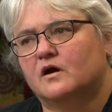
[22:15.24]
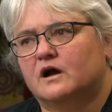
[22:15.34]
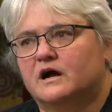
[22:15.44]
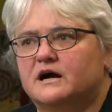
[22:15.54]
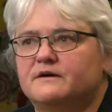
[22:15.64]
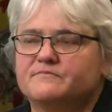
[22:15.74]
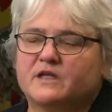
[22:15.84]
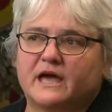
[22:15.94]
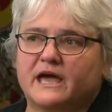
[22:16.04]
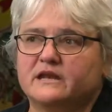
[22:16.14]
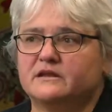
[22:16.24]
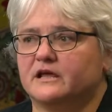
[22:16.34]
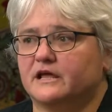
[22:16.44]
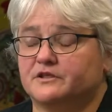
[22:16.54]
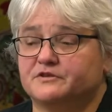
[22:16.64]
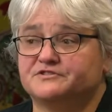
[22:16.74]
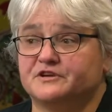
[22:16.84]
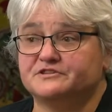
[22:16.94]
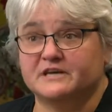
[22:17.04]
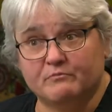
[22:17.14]

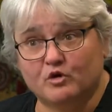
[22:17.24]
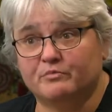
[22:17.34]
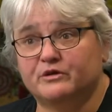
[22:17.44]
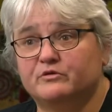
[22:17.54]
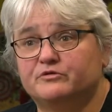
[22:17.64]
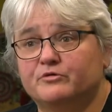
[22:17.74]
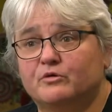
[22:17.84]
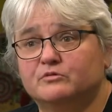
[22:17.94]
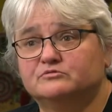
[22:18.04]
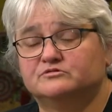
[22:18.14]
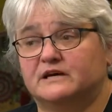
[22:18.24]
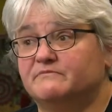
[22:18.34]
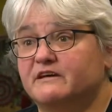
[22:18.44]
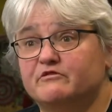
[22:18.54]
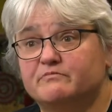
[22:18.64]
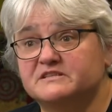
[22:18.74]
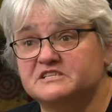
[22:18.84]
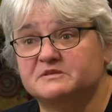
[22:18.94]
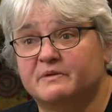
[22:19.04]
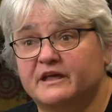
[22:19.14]
So some might be withdrawn, some never
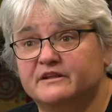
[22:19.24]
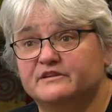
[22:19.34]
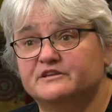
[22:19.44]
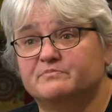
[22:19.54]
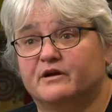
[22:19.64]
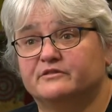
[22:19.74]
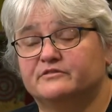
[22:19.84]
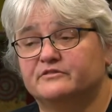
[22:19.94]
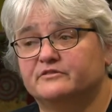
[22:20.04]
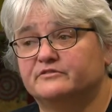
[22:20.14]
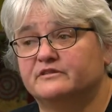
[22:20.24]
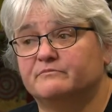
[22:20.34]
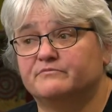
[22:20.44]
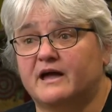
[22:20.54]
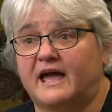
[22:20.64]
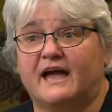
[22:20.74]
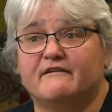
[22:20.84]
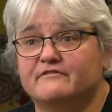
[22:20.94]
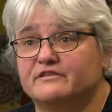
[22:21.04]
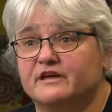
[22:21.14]
participated in these processes, some
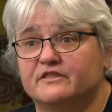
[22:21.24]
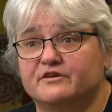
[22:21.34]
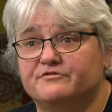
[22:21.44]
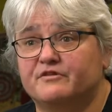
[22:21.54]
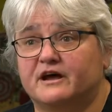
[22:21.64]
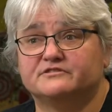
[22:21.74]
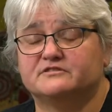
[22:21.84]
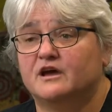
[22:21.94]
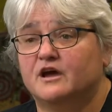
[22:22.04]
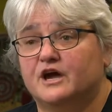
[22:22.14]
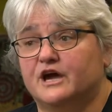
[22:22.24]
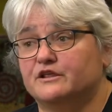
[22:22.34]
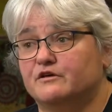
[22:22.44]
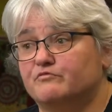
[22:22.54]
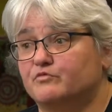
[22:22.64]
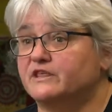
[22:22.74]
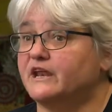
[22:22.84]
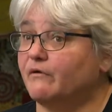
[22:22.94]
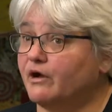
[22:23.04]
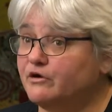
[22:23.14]
have, and the trust either within
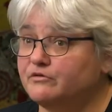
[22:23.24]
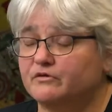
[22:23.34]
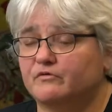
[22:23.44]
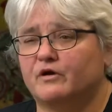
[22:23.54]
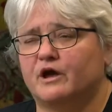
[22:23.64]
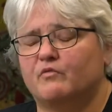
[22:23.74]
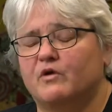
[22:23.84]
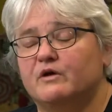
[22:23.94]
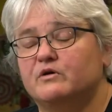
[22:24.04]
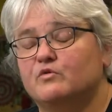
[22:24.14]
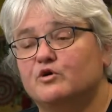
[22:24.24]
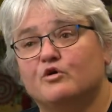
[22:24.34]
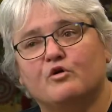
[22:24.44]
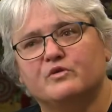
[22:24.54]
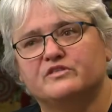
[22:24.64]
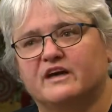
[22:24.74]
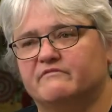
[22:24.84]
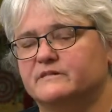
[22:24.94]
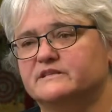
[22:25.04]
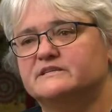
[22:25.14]
our own way we work or with
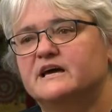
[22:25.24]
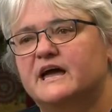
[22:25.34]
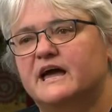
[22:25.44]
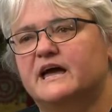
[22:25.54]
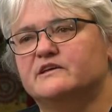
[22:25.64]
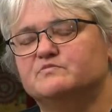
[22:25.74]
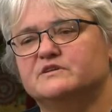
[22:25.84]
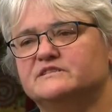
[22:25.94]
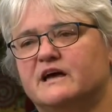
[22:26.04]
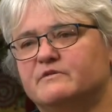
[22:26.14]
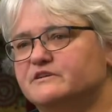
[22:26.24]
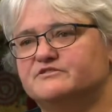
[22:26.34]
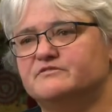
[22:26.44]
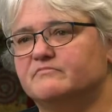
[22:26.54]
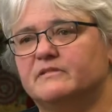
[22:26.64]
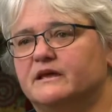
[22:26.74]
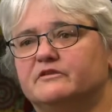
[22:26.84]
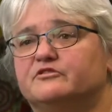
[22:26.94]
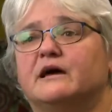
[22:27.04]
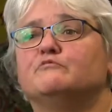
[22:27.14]
governments has been damaged
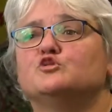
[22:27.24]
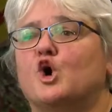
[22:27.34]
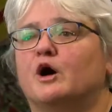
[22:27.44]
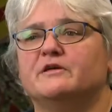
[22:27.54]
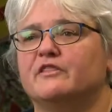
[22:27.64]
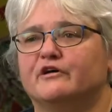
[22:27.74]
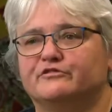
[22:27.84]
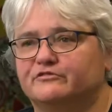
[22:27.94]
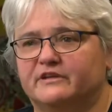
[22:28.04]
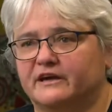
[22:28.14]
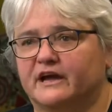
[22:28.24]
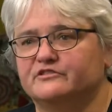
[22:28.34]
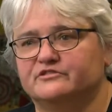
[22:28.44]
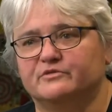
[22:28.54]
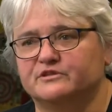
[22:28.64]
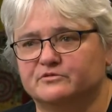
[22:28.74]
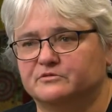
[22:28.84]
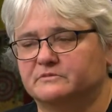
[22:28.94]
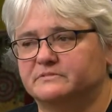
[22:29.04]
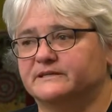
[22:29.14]
some time in those decades that we
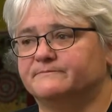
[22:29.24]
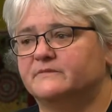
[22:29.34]
talk about.